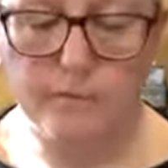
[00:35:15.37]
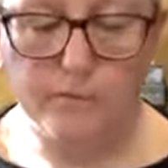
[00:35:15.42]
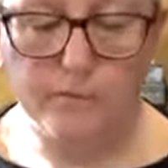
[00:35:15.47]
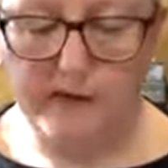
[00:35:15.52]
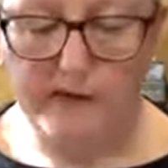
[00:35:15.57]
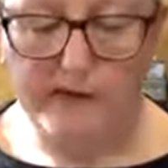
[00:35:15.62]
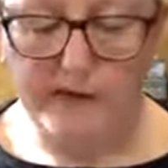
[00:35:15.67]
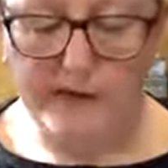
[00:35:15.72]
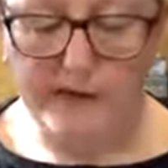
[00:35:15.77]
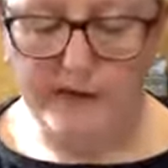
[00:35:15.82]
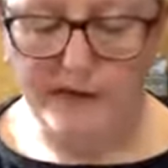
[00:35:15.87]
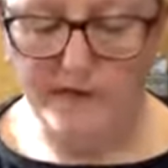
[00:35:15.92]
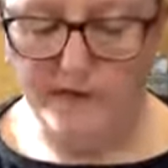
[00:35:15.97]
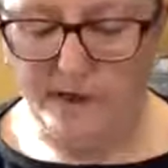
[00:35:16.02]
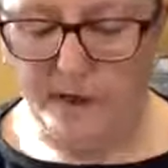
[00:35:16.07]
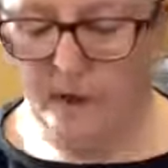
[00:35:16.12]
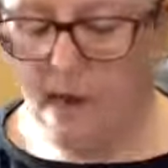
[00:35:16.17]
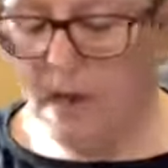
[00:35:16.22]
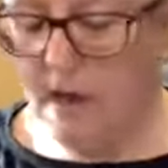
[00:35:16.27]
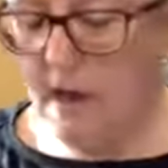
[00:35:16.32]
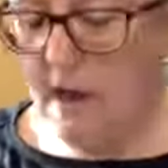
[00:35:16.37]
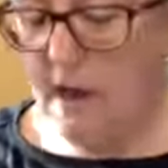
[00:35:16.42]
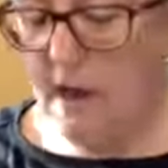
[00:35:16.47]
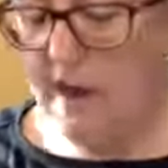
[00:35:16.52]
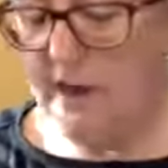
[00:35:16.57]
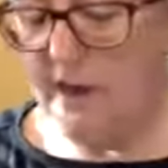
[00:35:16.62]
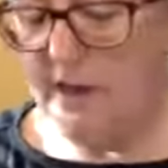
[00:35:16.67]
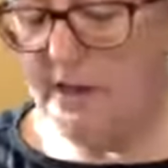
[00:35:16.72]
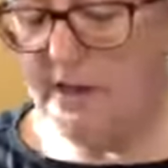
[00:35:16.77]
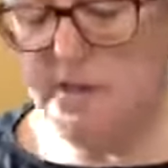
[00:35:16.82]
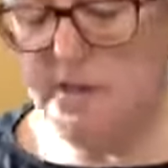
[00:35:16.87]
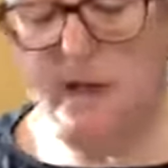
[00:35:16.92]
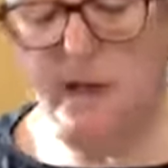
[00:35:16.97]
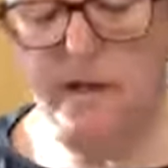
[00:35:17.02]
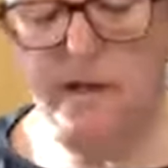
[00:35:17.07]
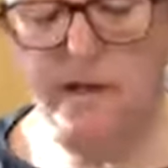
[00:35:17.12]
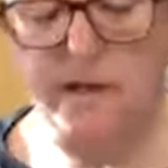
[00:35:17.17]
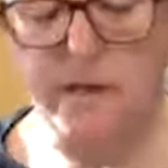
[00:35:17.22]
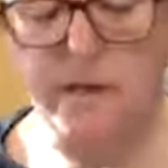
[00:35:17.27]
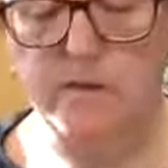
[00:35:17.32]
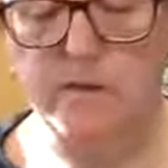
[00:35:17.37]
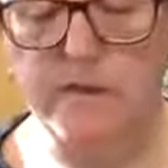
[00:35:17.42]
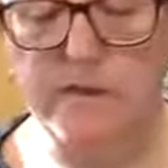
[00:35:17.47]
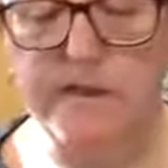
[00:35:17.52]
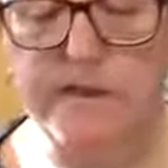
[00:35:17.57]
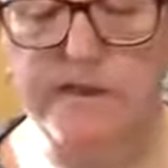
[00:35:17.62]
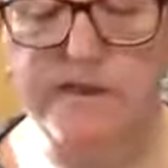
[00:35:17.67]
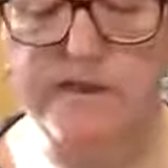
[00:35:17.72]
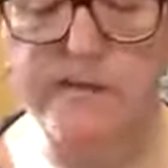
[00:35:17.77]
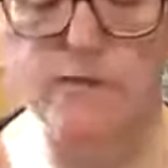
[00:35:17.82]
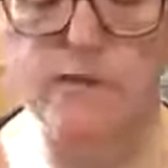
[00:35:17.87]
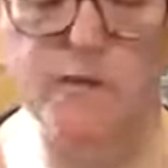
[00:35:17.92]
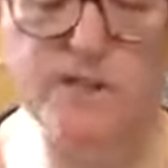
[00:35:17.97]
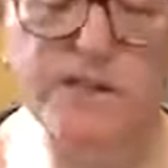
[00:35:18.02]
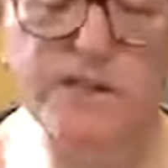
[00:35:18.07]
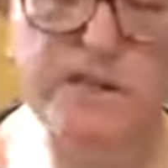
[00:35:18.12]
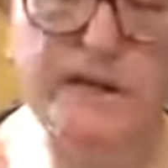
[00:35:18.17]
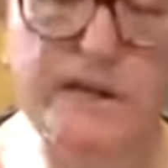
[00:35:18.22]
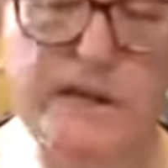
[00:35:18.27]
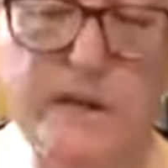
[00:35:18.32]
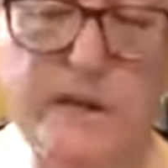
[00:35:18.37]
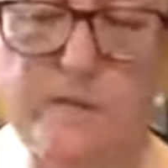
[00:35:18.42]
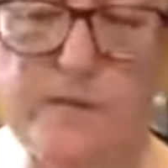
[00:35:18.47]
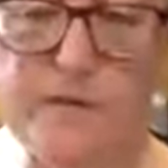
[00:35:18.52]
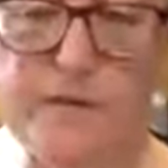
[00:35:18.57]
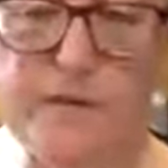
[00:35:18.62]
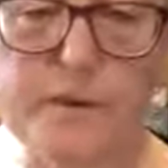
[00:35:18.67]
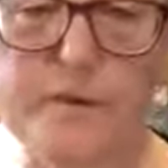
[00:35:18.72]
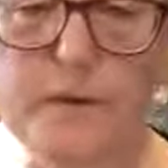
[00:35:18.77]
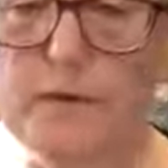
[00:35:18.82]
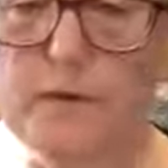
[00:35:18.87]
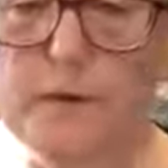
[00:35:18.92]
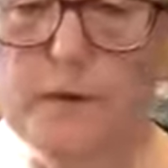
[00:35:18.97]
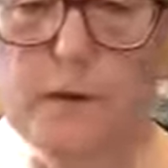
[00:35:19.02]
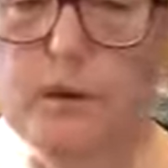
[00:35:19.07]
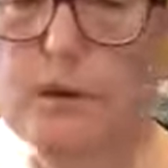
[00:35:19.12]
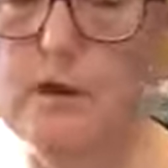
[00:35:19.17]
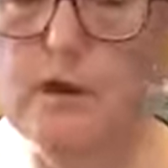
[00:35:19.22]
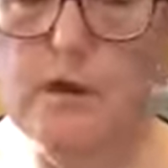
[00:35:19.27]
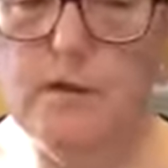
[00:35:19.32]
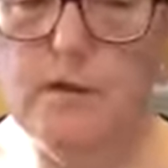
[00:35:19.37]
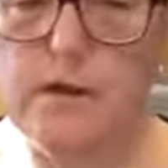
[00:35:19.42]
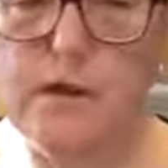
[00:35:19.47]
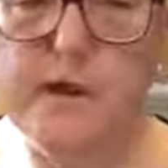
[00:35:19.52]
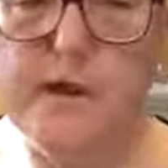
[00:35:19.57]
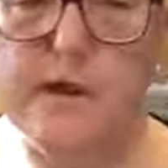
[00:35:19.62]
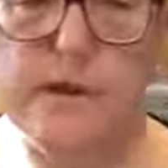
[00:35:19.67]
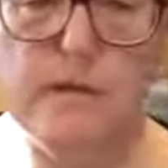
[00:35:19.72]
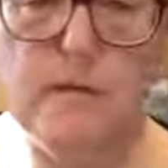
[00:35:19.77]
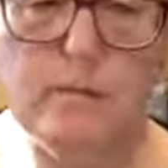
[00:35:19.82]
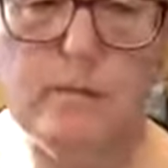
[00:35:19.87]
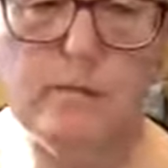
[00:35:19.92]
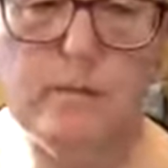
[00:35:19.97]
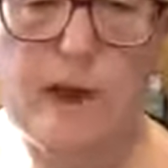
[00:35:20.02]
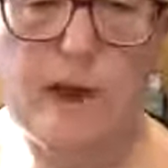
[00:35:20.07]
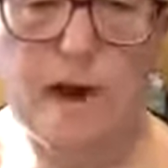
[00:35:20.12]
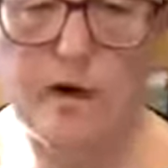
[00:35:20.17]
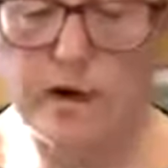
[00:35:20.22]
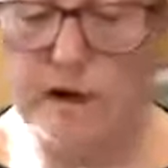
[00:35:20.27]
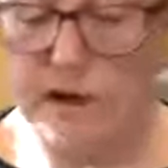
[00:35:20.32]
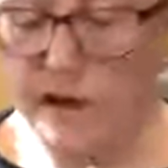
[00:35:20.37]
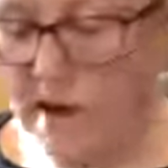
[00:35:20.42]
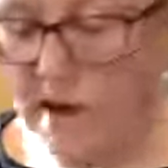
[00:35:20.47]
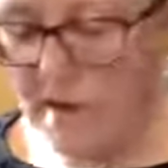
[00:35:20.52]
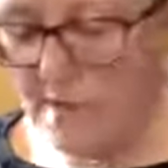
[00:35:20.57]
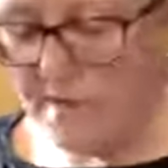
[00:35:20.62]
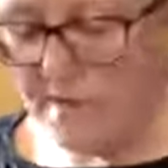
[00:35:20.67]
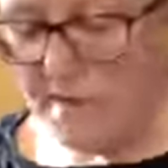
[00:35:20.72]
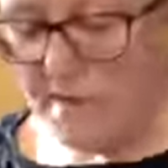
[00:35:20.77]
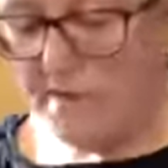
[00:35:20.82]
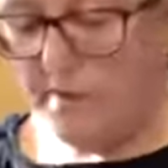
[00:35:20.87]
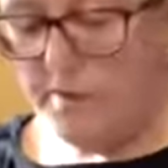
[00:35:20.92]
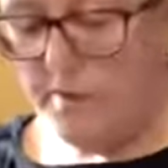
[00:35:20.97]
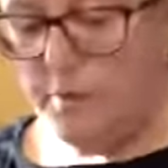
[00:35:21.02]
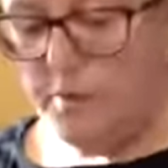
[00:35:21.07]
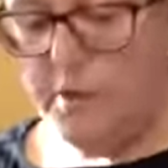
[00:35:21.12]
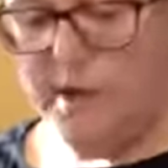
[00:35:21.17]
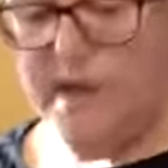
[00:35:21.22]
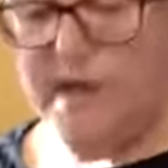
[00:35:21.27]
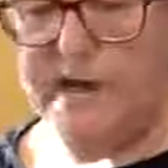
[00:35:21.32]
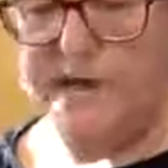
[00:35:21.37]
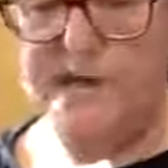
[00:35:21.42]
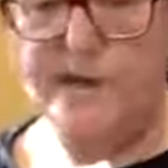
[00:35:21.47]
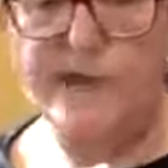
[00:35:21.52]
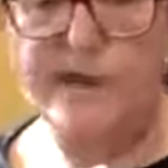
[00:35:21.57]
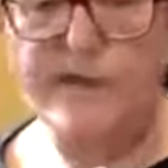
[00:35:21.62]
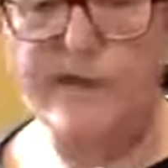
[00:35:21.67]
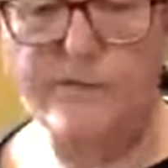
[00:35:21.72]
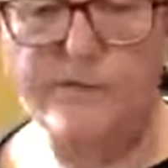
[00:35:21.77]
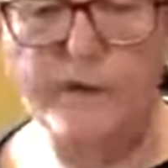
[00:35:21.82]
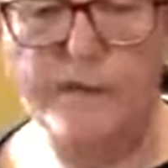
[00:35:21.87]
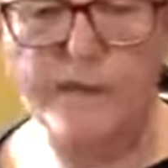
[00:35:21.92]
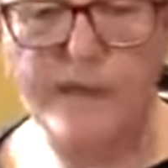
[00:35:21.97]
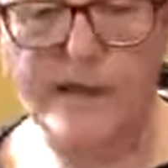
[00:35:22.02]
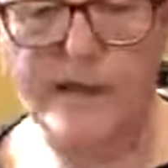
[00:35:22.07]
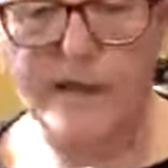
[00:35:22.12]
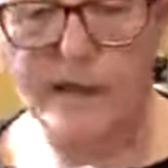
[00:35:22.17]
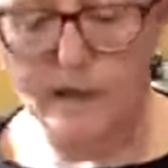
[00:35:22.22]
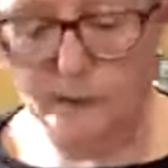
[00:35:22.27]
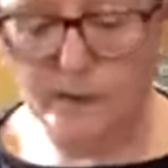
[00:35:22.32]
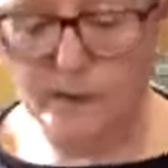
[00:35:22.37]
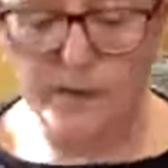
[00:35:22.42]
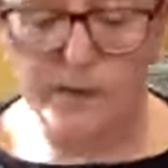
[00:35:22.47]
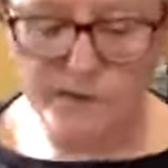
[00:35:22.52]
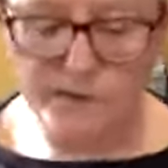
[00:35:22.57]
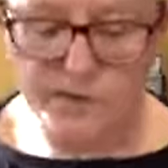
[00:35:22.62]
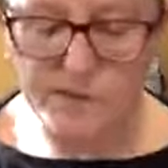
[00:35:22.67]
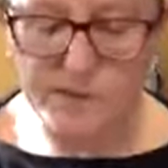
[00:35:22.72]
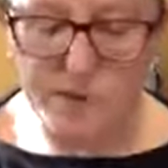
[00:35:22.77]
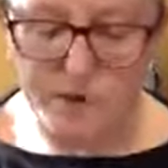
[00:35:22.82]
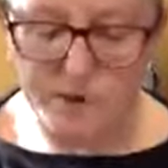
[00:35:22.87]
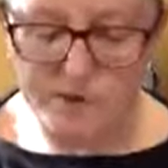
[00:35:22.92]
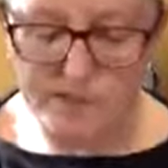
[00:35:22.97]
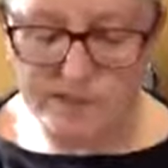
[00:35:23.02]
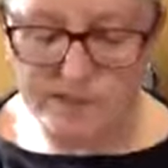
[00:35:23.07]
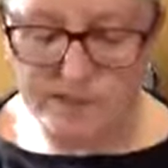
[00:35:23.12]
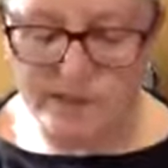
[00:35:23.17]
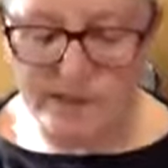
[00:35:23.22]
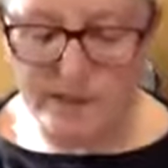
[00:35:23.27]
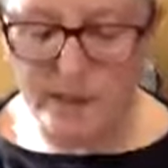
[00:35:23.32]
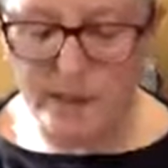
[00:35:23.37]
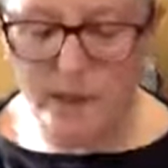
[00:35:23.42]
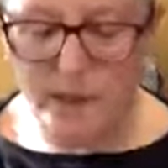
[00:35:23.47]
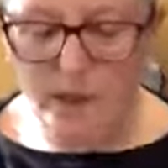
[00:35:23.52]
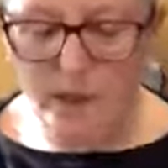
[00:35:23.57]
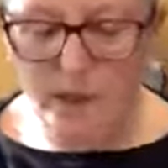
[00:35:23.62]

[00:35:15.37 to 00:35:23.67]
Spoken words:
any evening, and I decided that I really didn't want to stay up for the hour and a half that preheating the oven and baking the bread was going to take.